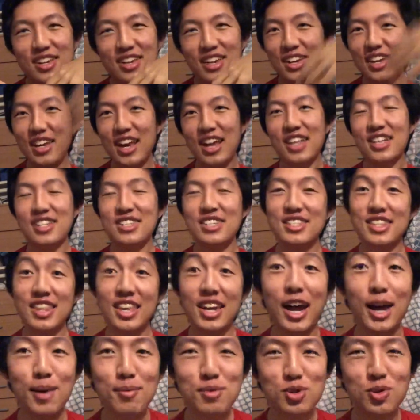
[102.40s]
analysis that
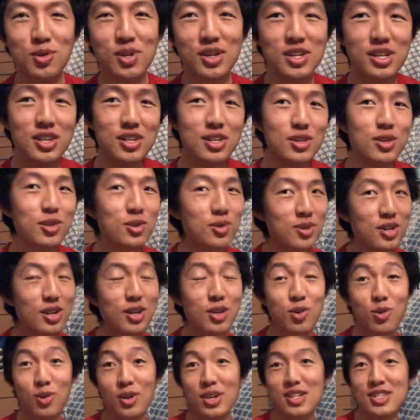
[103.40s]
I'm doing, you can
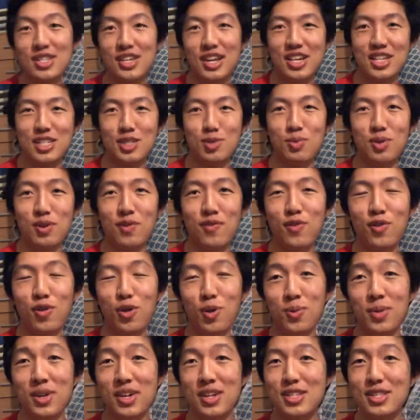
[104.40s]
criticize me for,
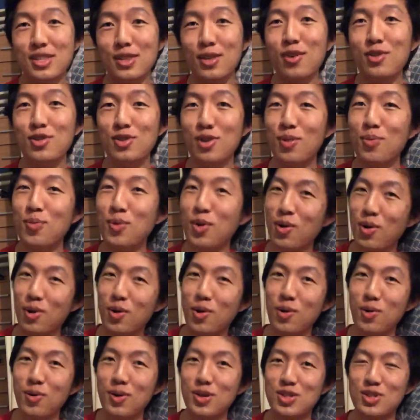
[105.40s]
because those are more
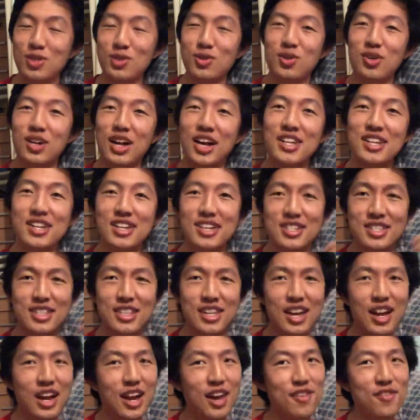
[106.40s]
original ideas
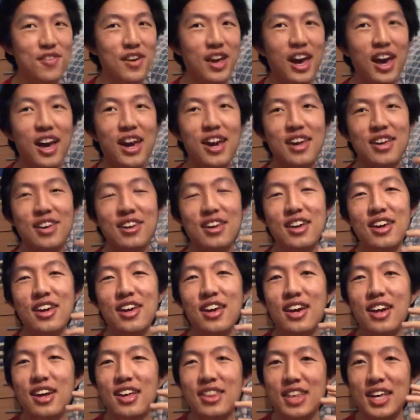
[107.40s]
that I've had,
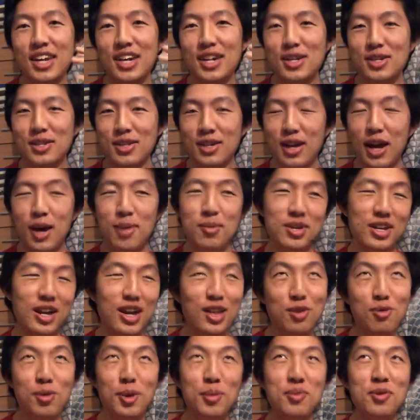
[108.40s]
that I mean,
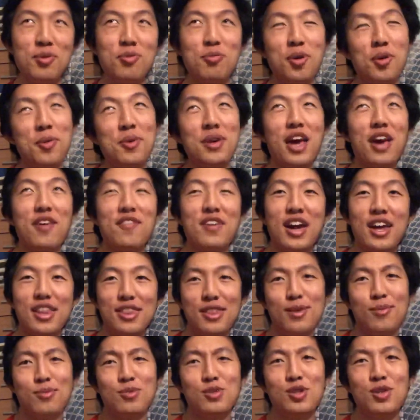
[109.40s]
other people probably have had
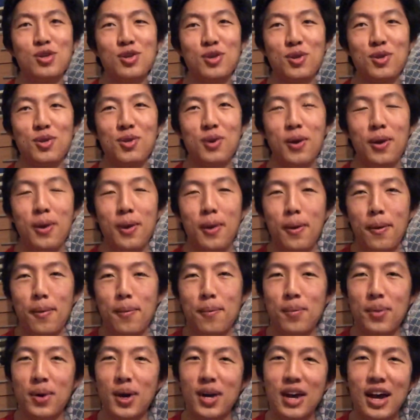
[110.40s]
them too,
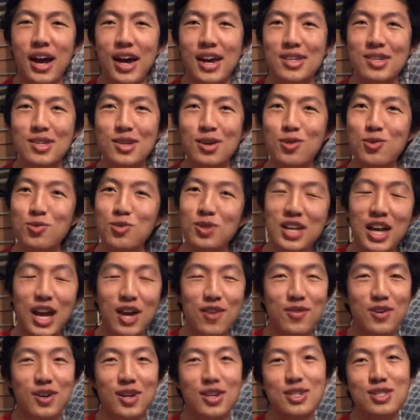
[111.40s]
but I don't really
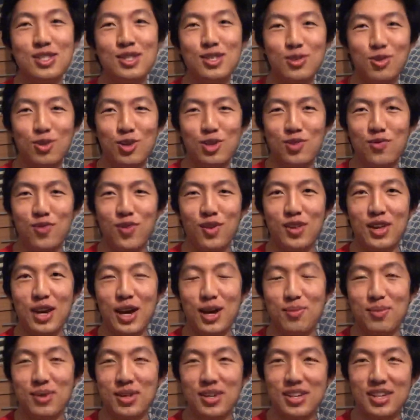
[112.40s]
have a source for
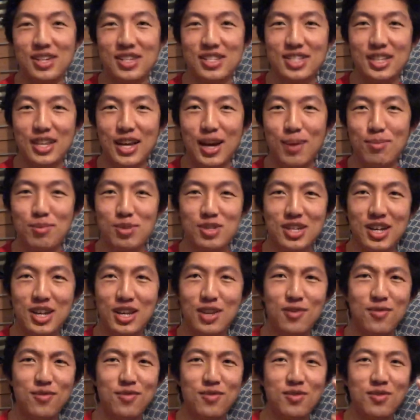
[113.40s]
that because I'm just kind of